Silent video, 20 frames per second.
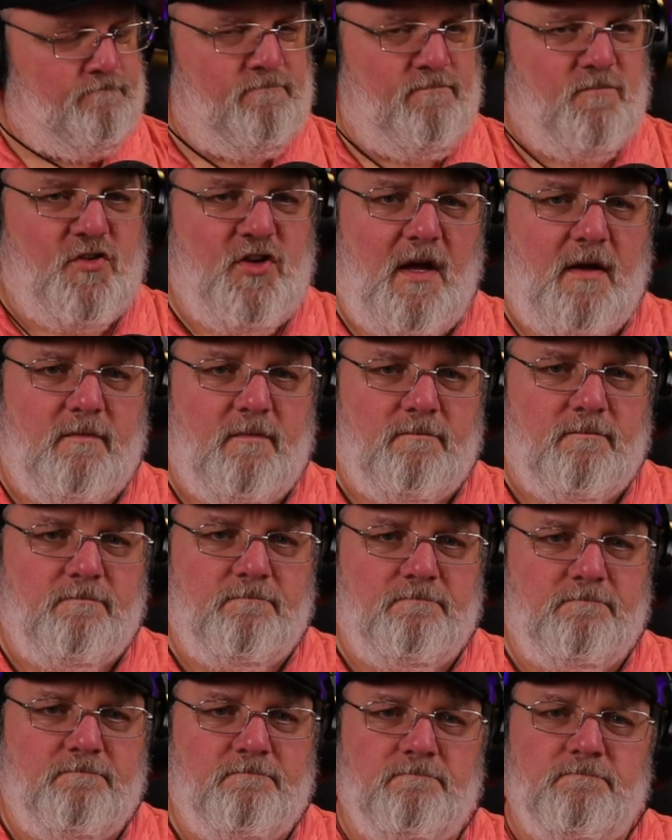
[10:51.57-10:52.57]
So,
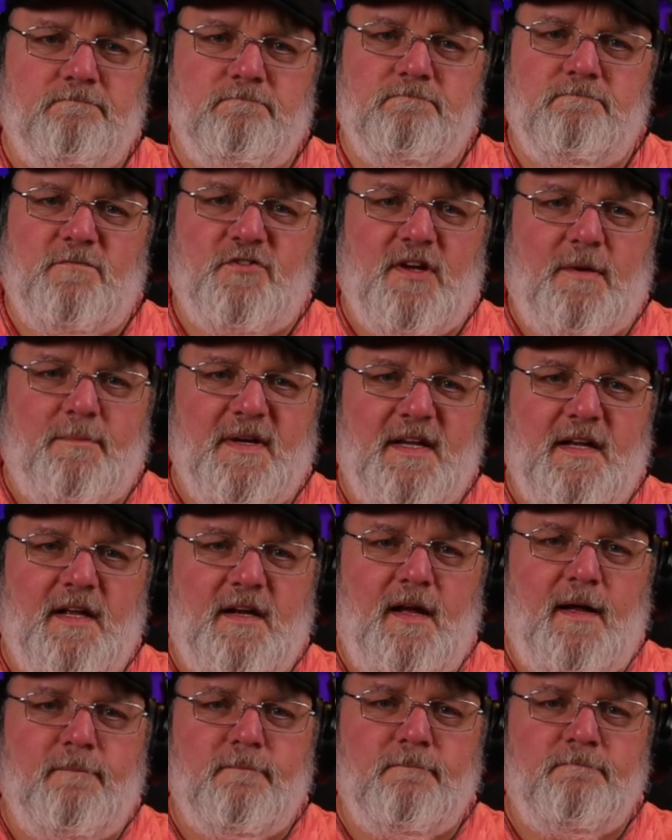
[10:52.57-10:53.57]
summing it
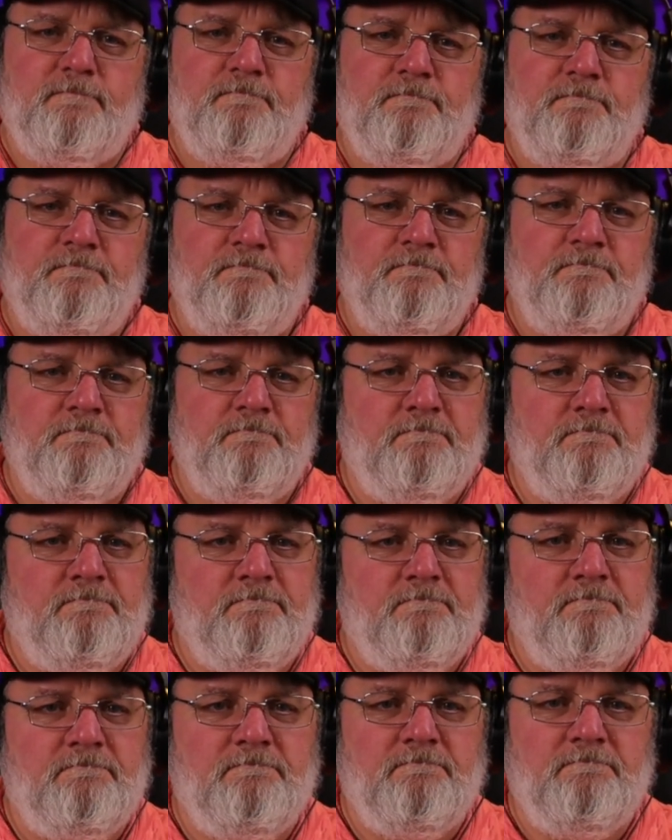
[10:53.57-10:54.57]
up,
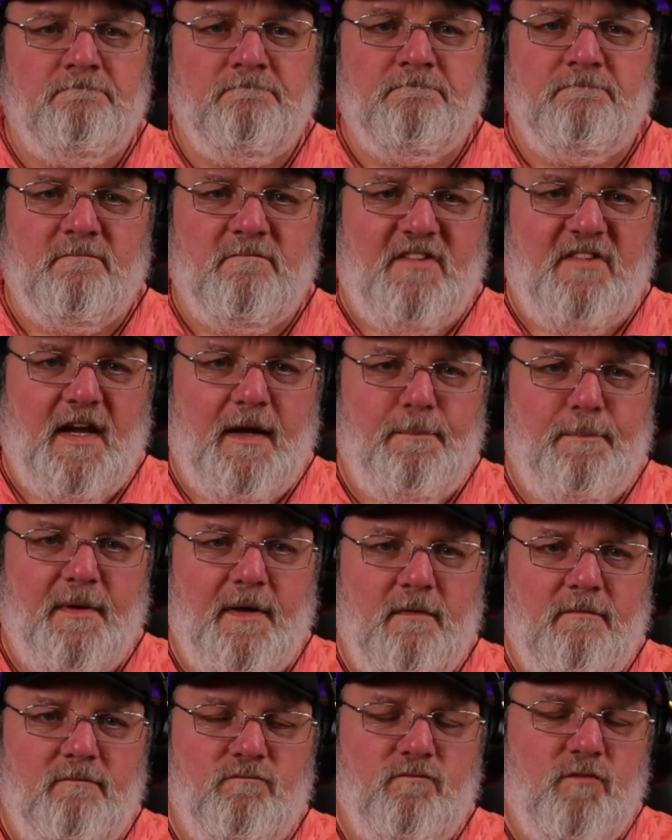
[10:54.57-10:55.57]

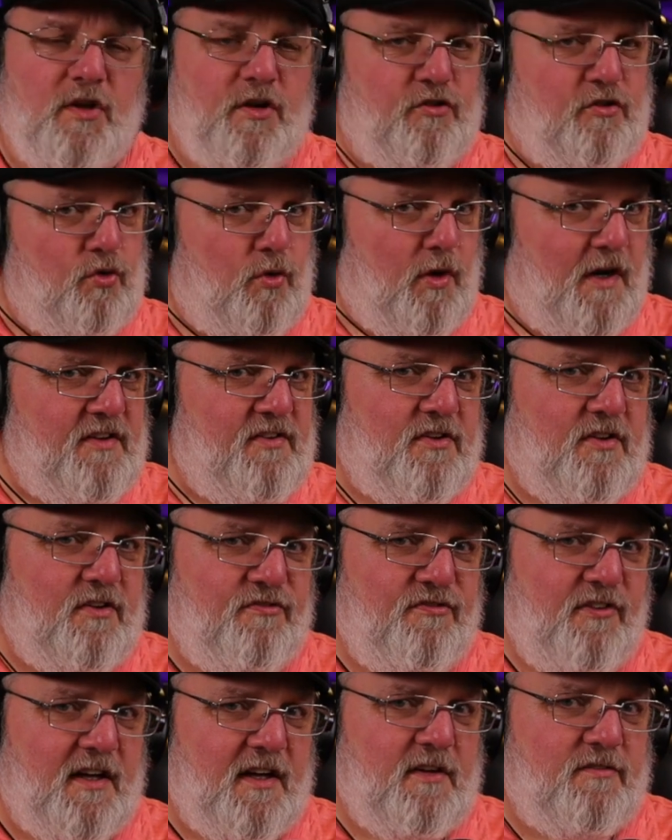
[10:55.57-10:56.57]
vaping is twice as
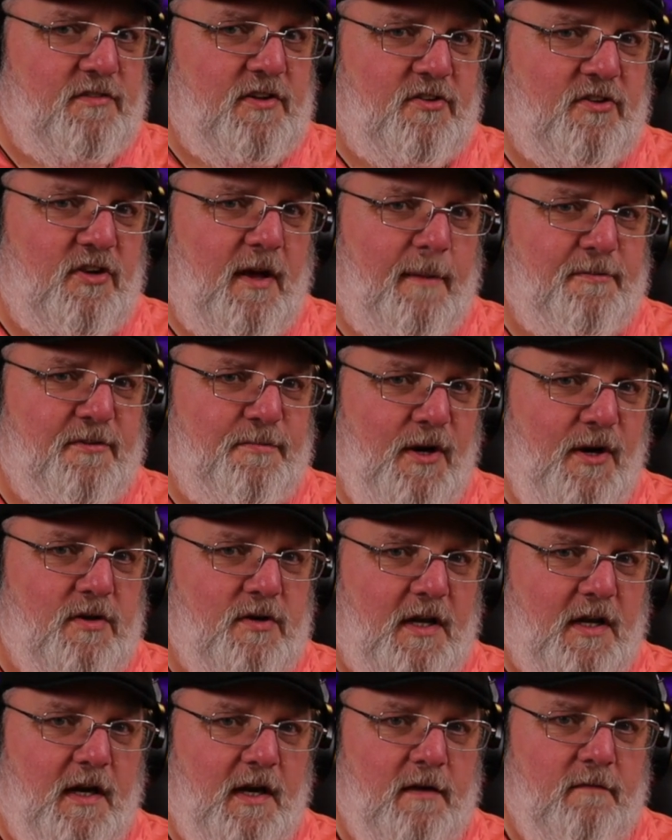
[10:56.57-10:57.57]
effective to stop
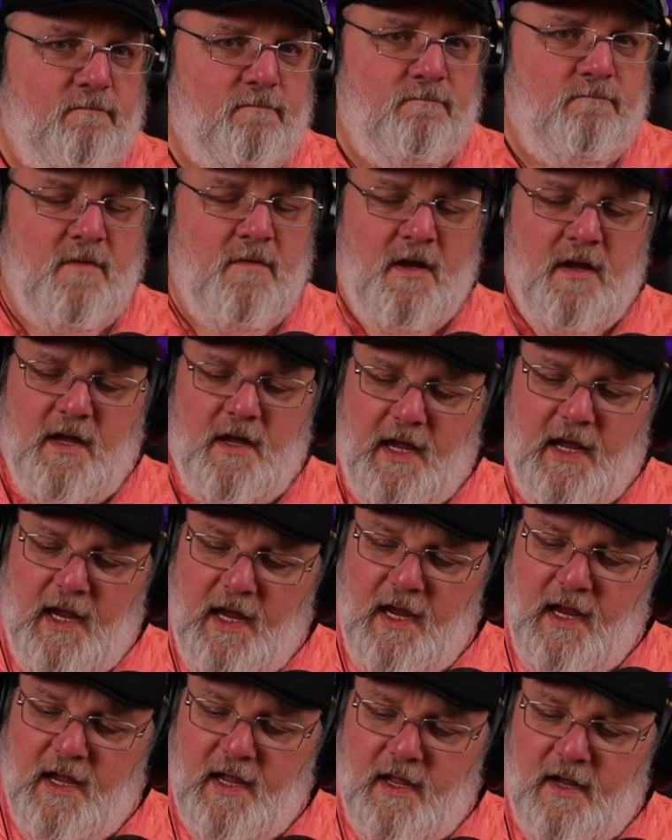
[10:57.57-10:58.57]
smoking
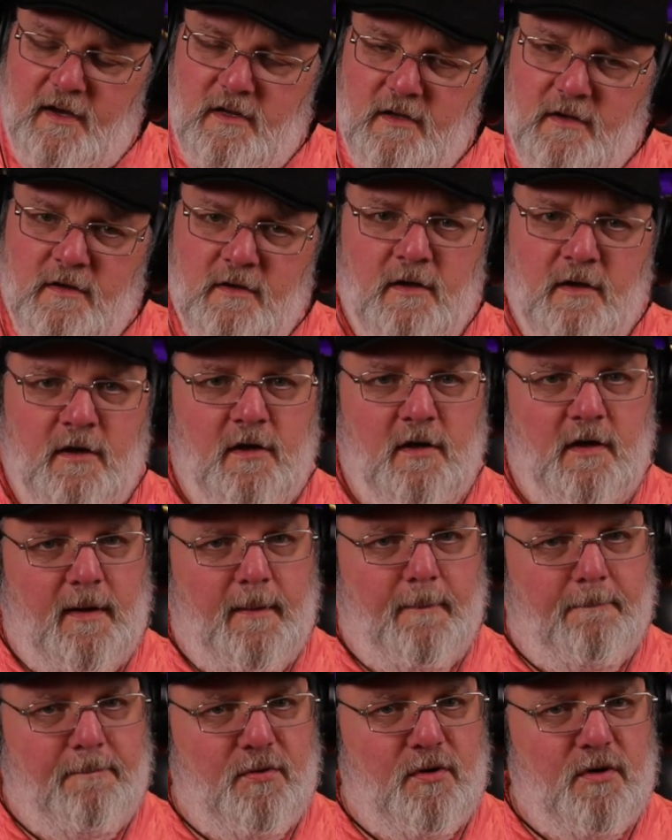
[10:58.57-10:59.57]
and
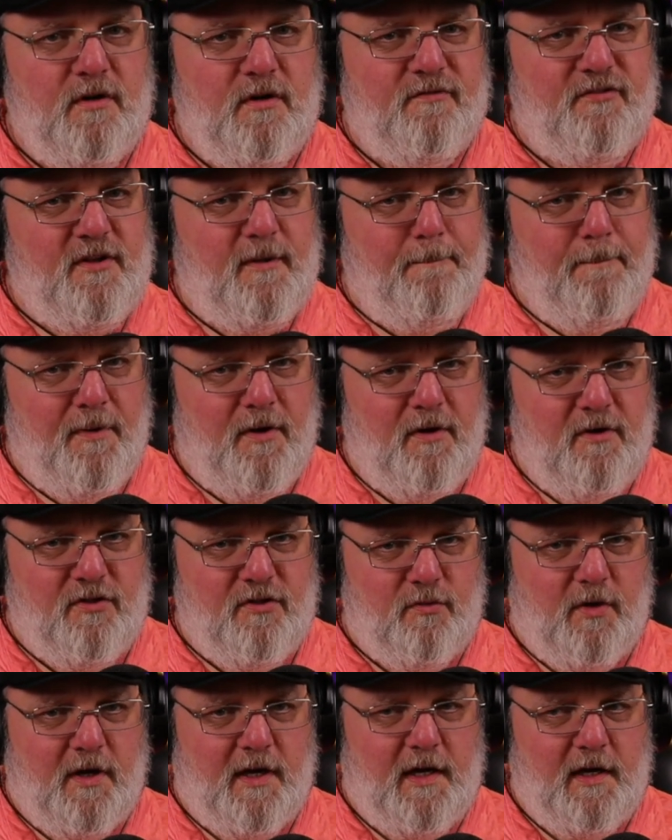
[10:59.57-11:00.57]
improve the birth
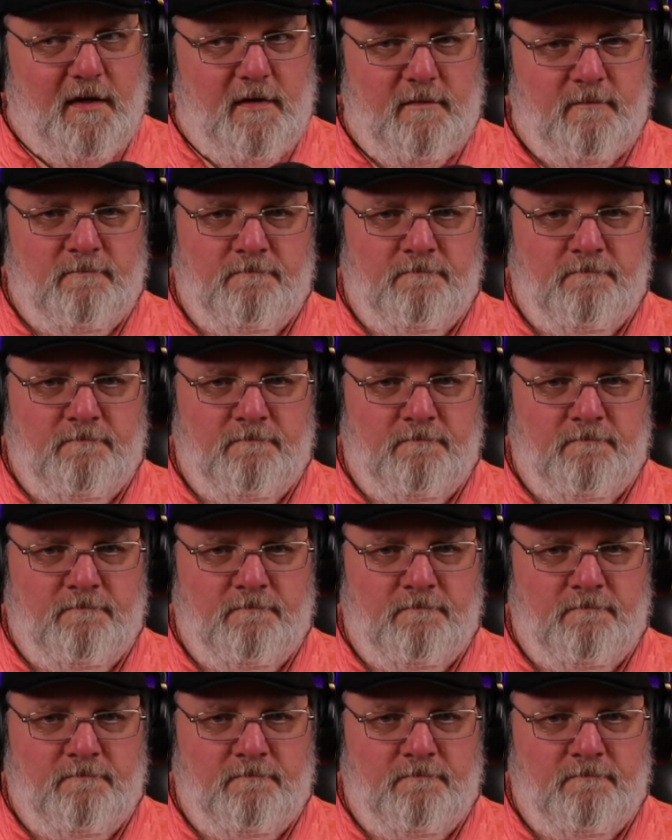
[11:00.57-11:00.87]
weight